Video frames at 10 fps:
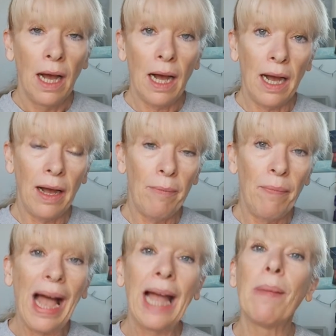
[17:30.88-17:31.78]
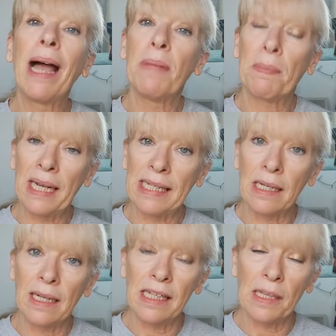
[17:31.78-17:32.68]
I might be
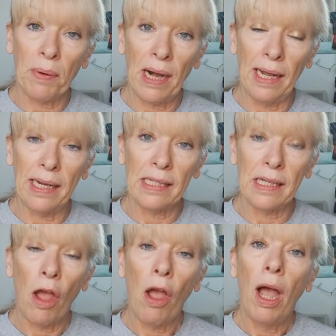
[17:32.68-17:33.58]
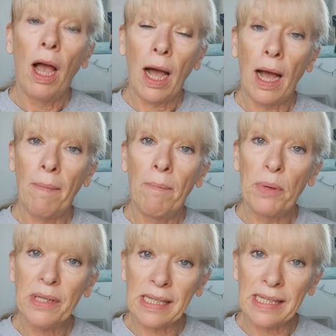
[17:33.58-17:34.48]
pleasantly surprised.
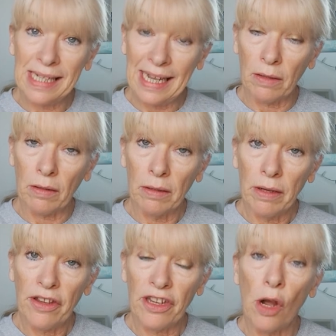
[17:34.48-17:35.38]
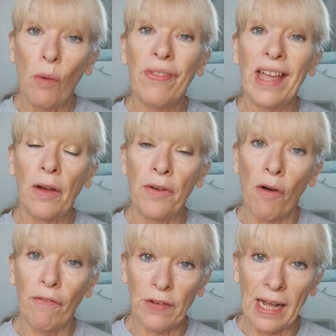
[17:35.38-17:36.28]
But still, you know, they are
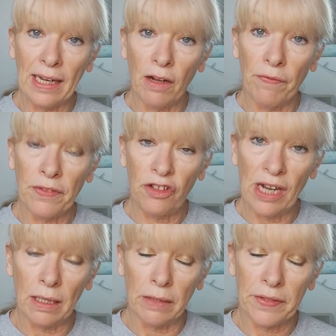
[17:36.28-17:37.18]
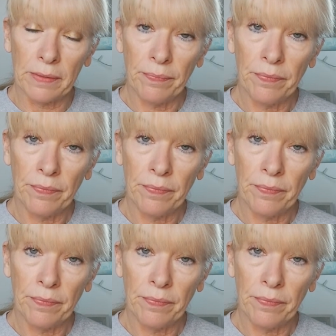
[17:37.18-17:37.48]
not flying off the shelves.